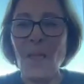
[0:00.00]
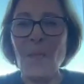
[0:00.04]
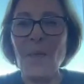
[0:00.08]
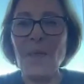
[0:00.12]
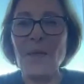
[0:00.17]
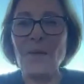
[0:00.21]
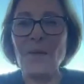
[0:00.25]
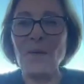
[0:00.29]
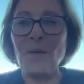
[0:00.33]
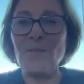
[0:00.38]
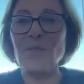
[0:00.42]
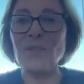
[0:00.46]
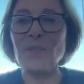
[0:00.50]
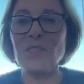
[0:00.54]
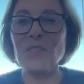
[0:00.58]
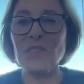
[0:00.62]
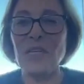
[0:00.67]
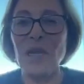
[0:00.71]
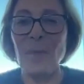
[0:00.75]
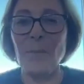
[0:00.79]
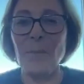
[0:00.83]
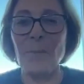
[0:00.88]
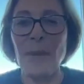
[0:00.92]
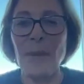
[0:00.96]
ever
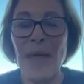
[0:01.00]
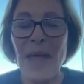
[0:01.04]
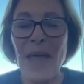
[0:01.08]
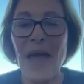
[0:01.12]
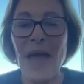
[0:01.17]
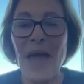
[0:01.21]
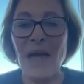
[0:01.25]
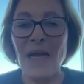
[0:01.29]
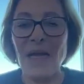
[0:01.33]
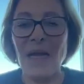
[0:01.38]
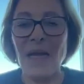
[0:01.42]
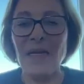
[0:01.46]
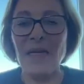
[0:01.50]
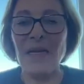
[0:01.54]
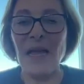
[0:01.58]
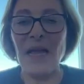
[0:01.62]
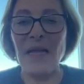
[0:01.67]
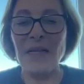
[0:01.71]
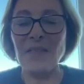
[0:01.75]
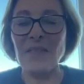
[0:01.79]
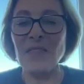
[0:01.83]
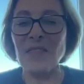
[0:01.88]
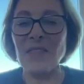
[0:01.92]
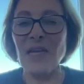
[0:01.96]
step back and